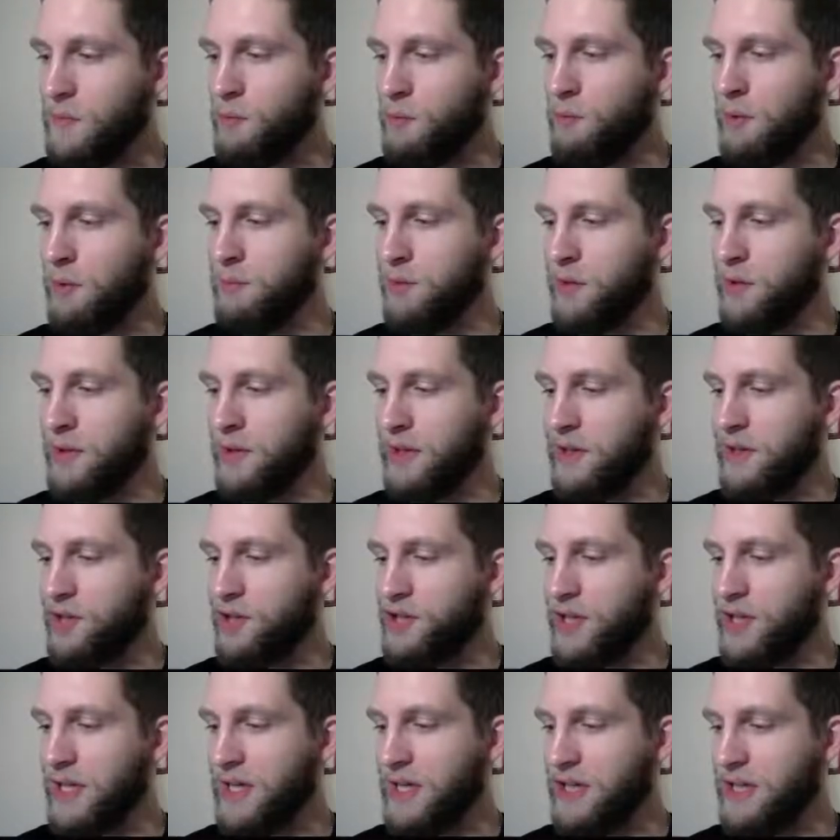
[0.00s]
One more Thunder
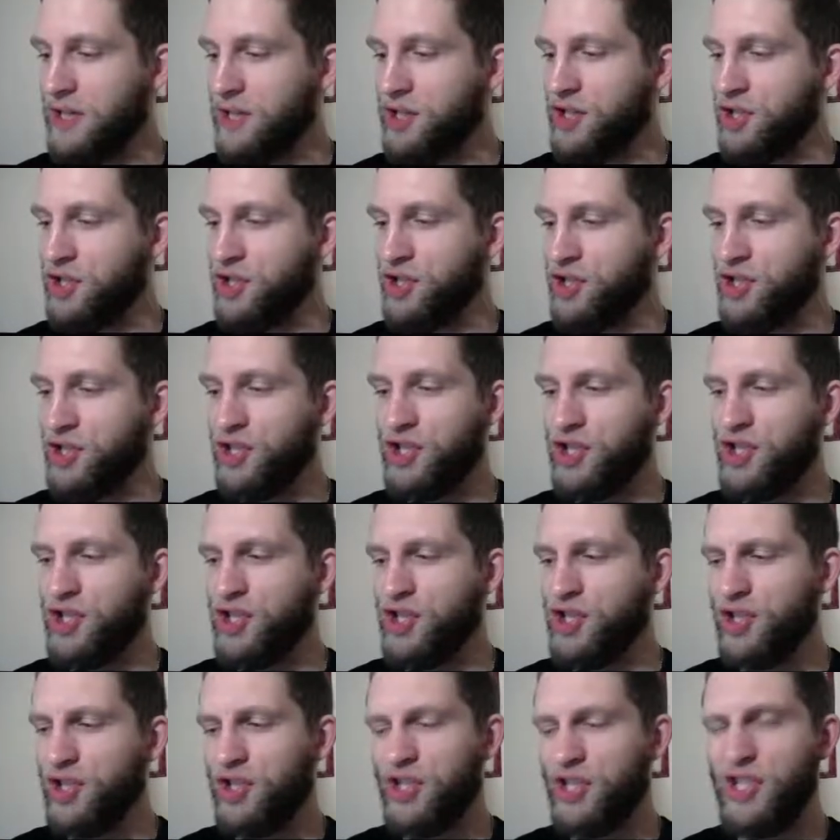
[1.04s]
Shock
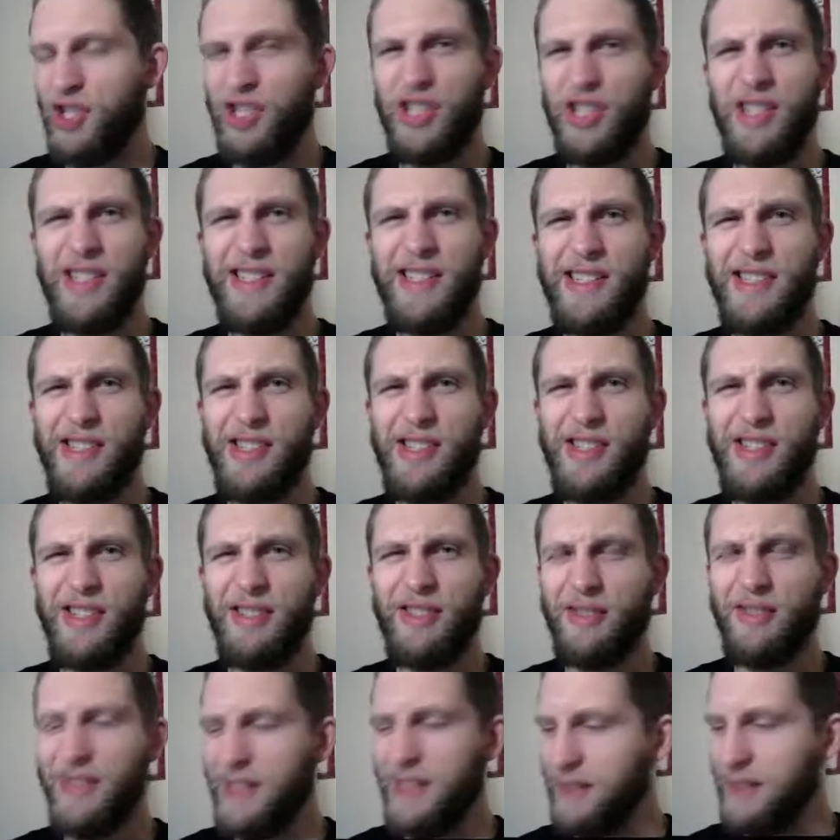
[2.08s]
should
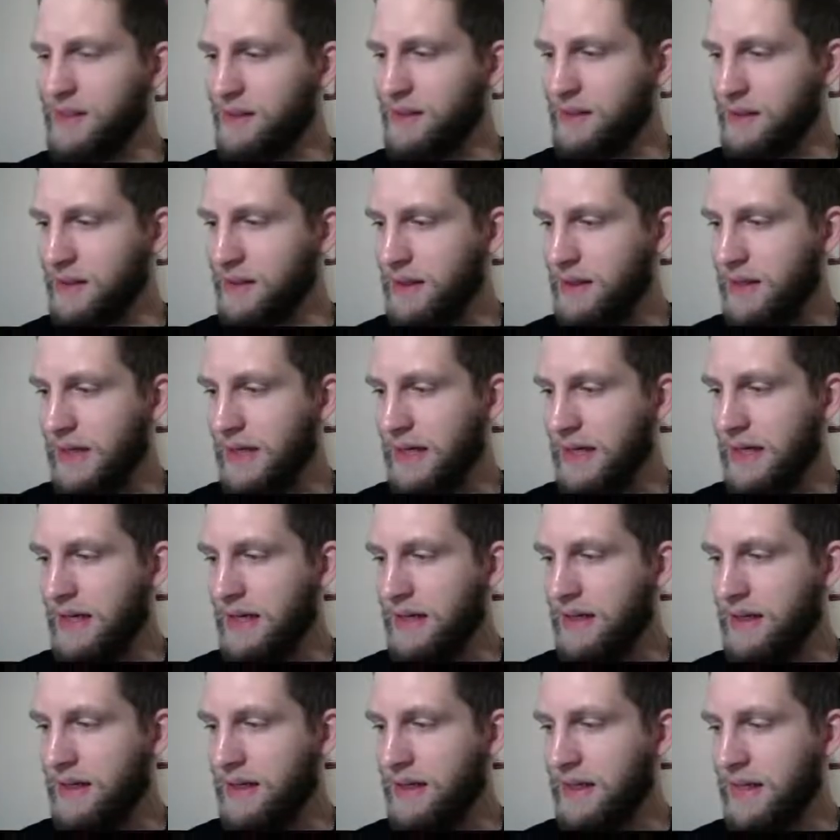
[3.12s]
do it.
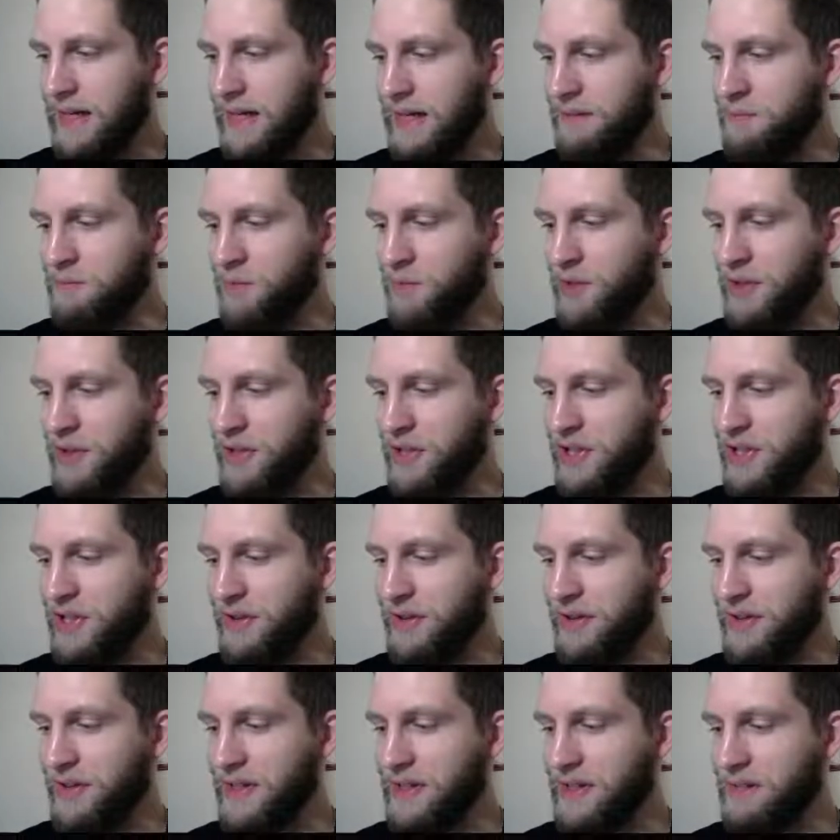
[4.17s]
I'm really
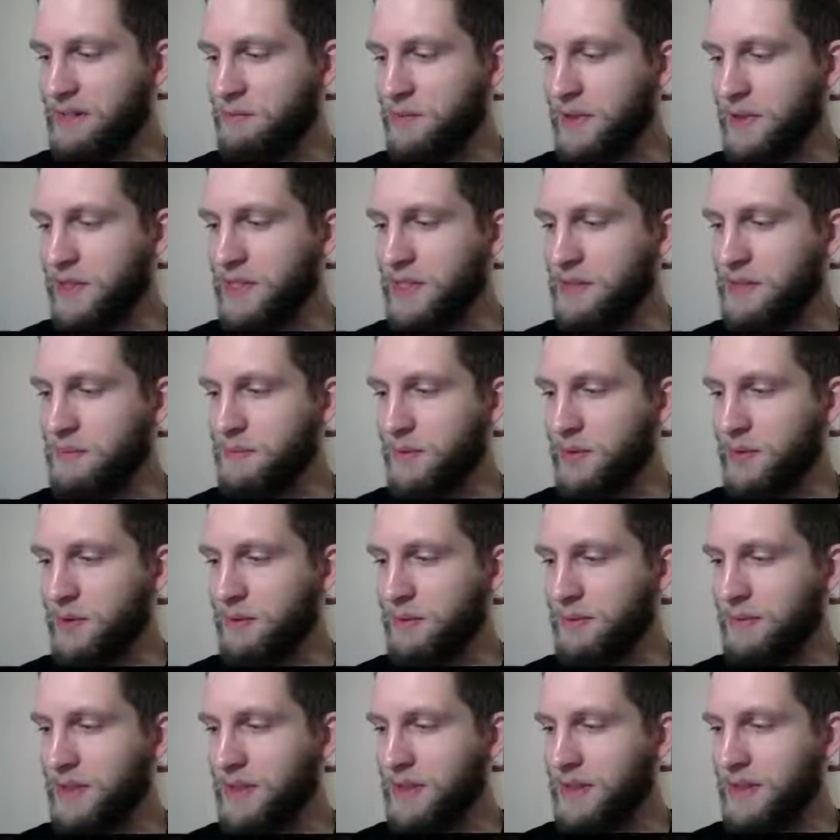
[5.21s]
curious what this
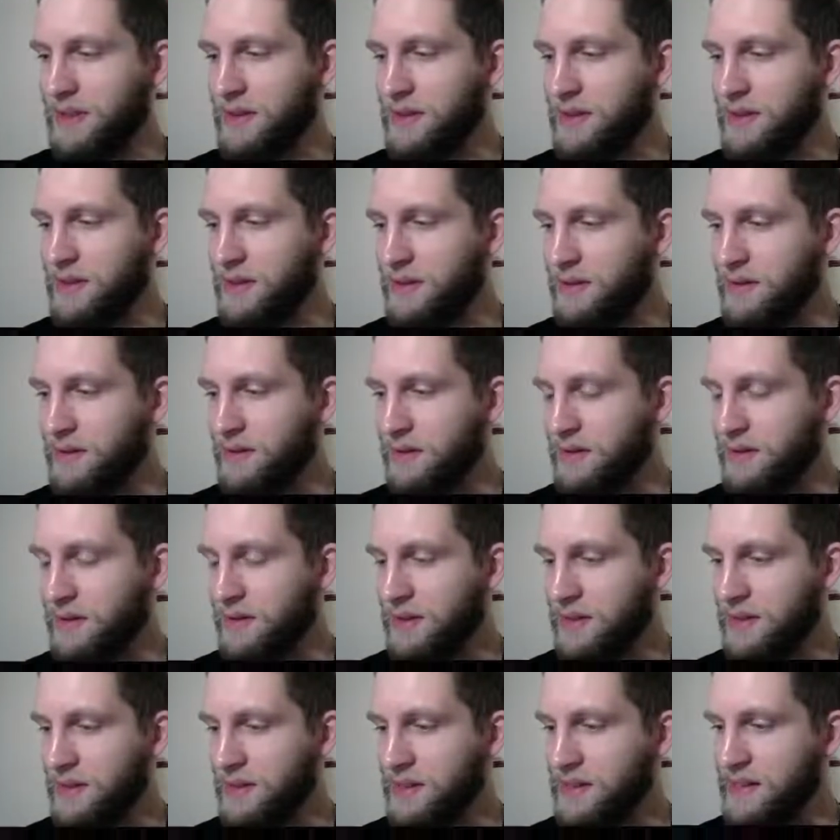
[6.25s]
Pokemon's
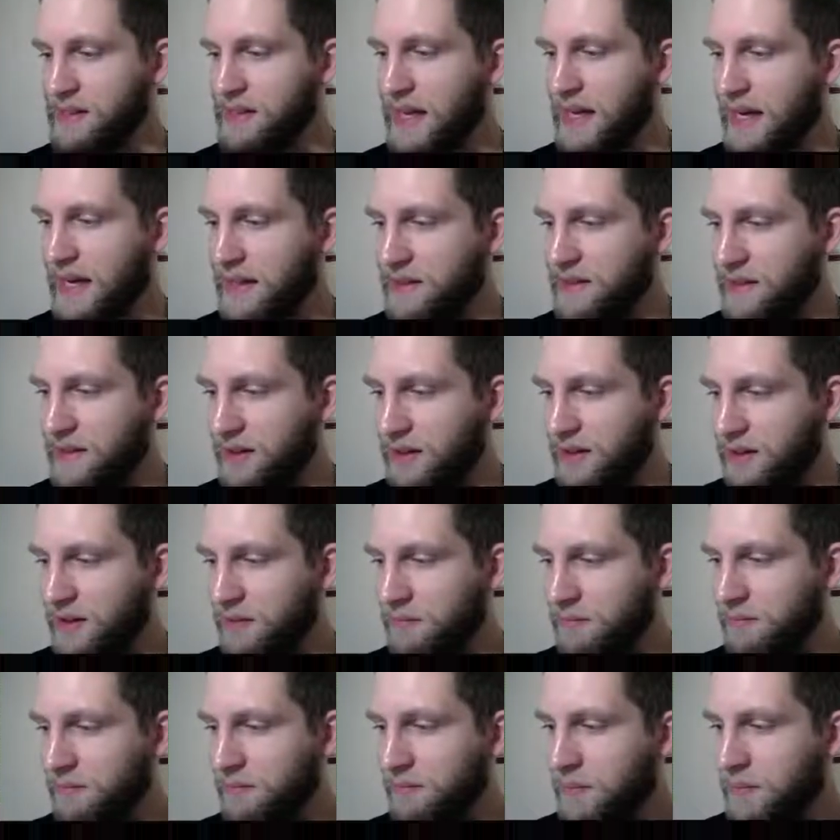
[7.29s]
stats are.
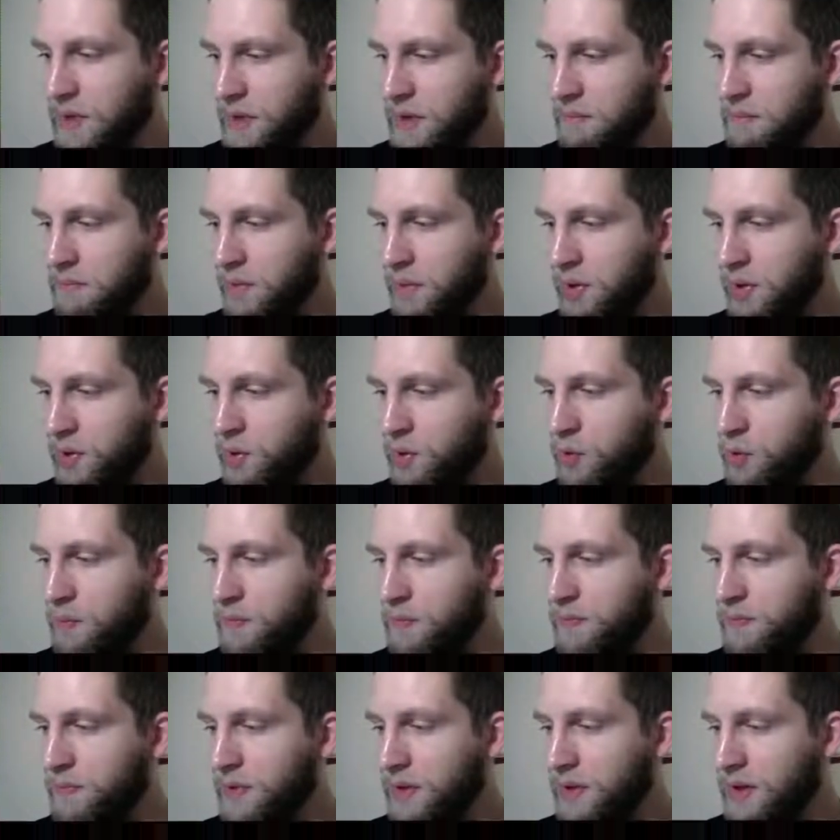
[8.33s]
Hope,
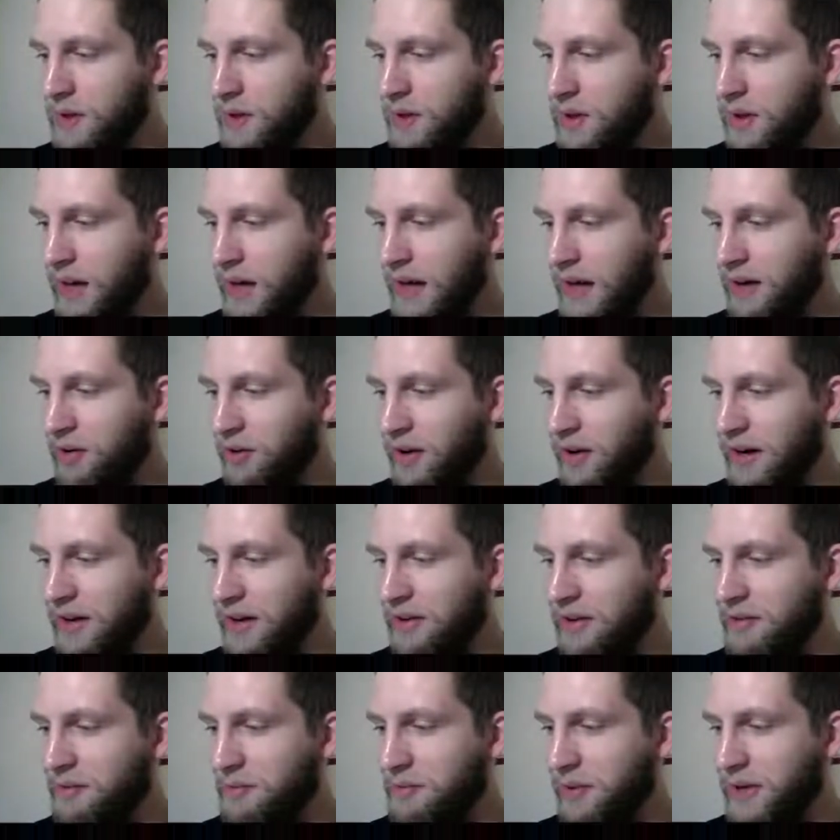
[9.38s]
or how do
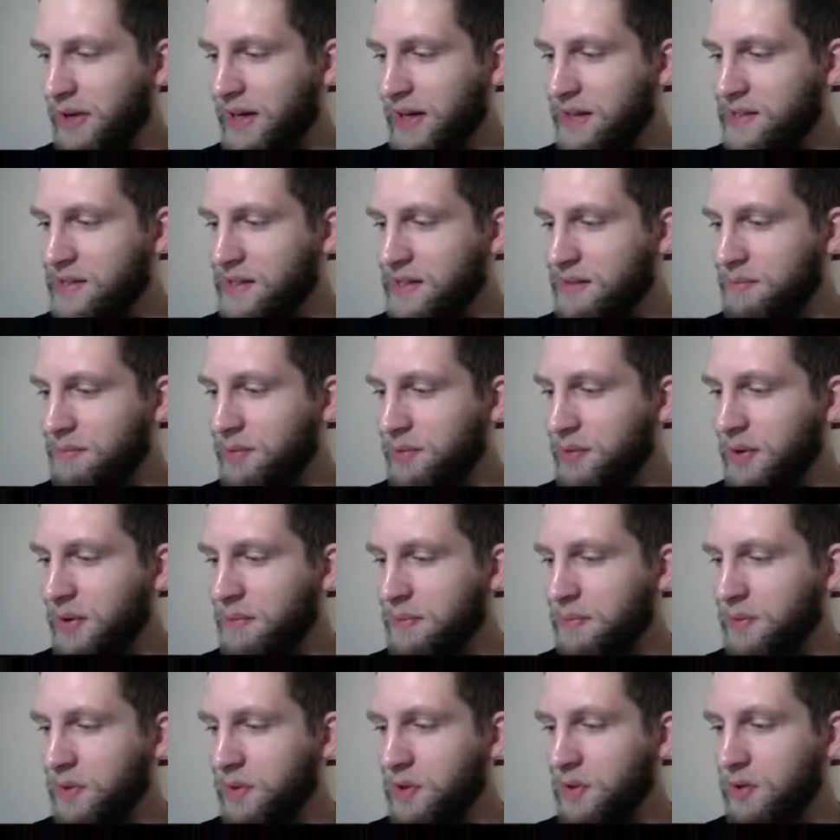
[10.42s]
you even pronounce it?
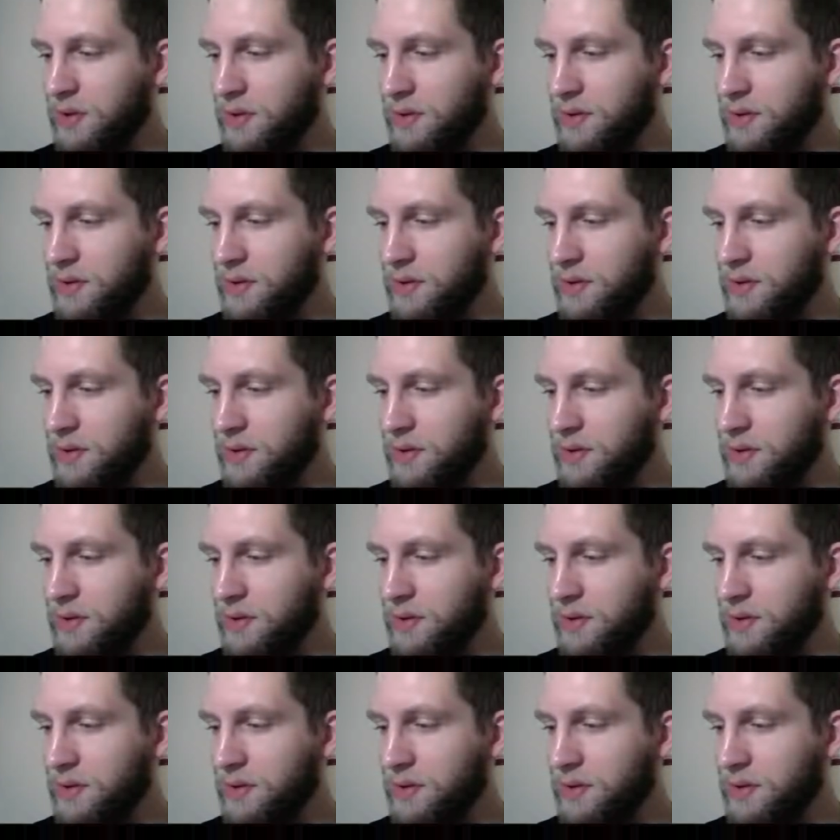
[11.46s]
Poipole?